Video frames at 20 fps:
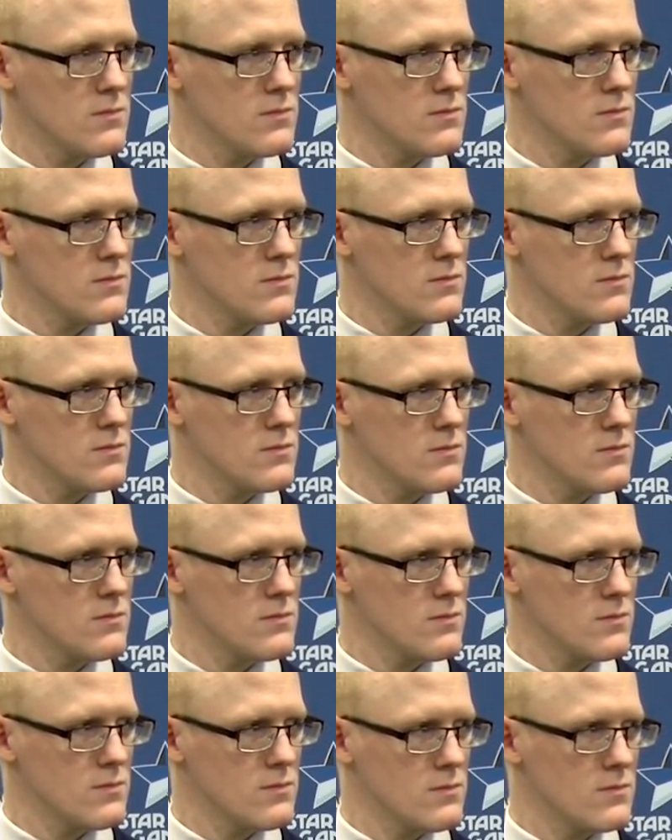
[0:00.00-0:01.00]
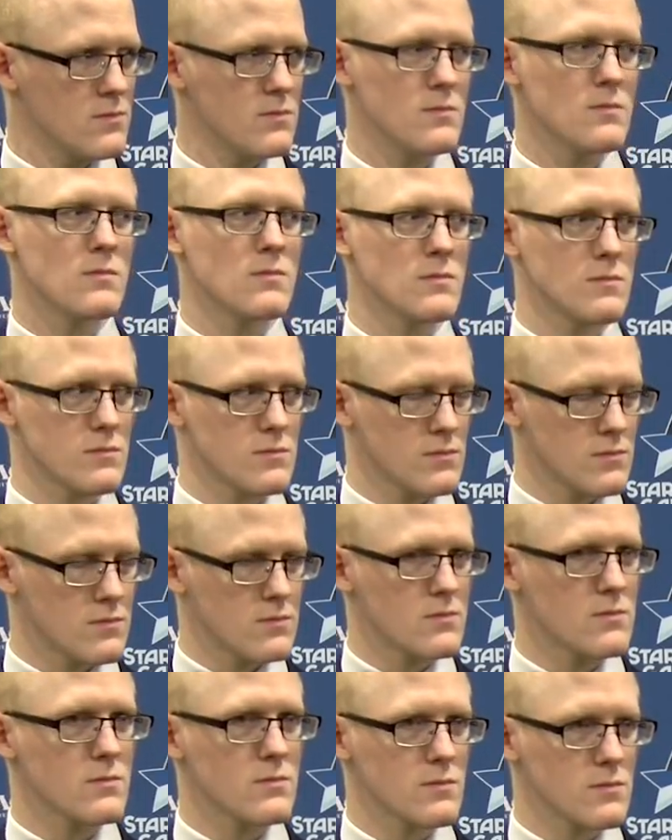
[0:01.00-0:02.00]

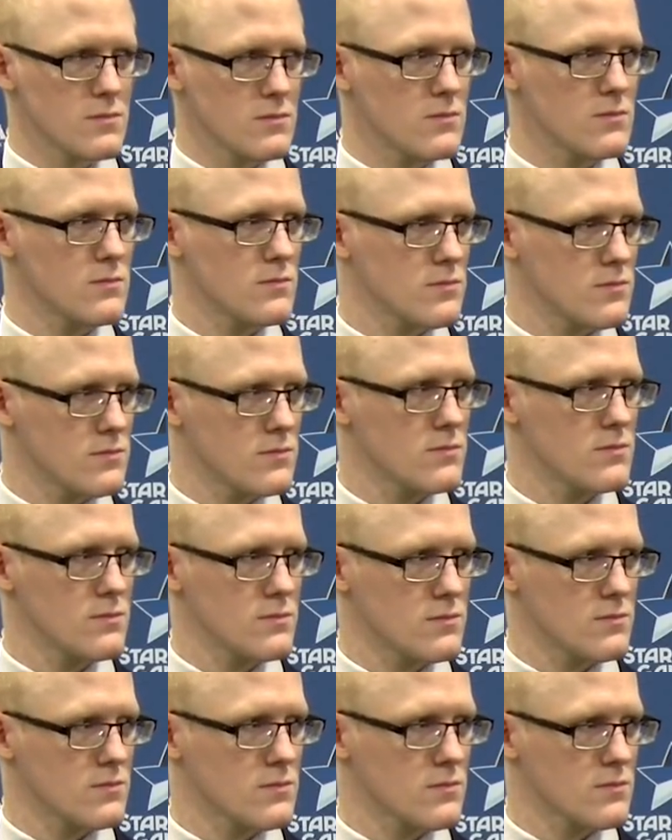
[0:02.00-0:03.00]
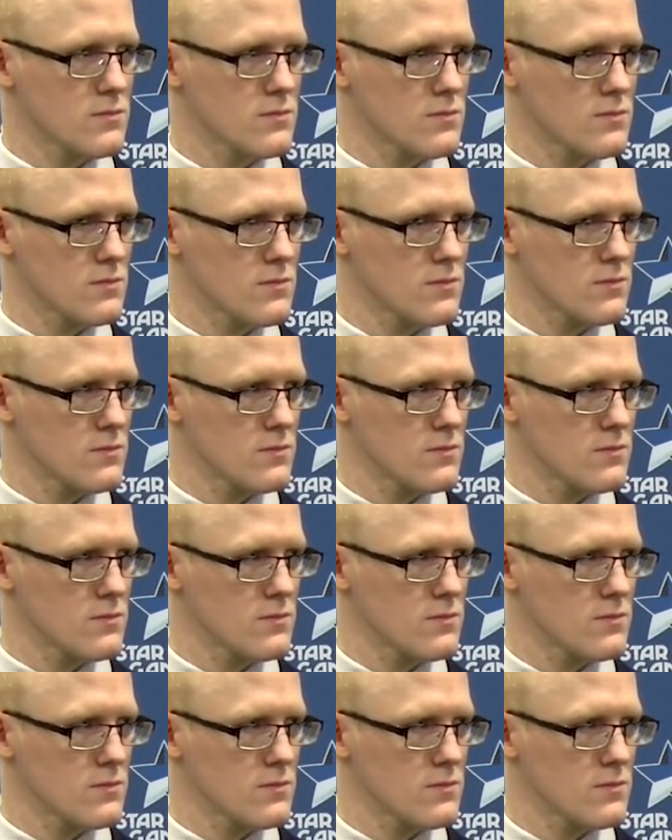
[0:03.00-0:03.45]
The person shown says nothing.